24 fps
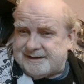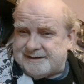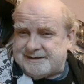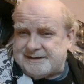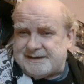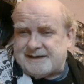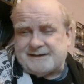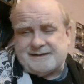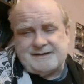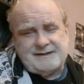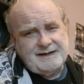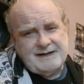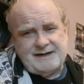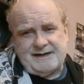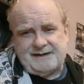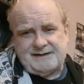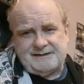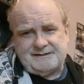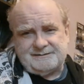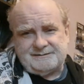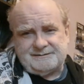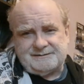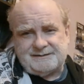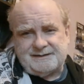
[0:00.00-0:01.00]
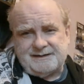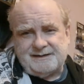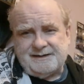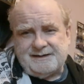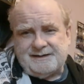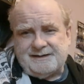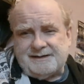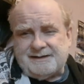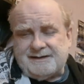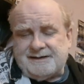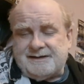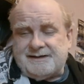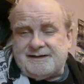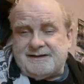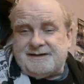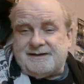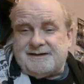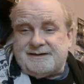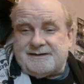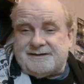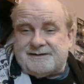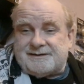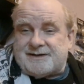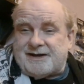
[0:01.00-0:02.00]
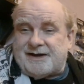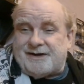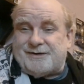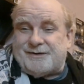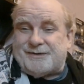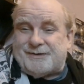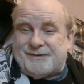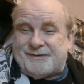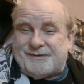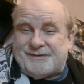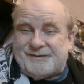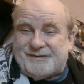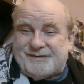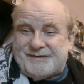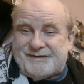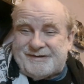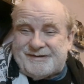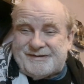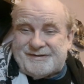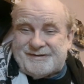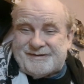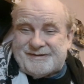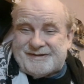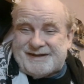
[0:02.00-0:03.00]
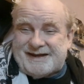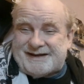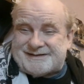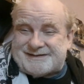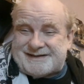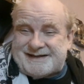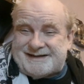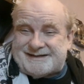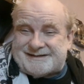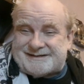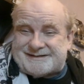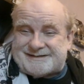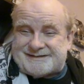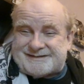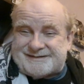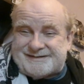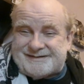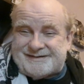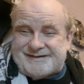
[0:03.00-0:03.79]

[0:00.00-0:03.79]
You can't. So, that's it.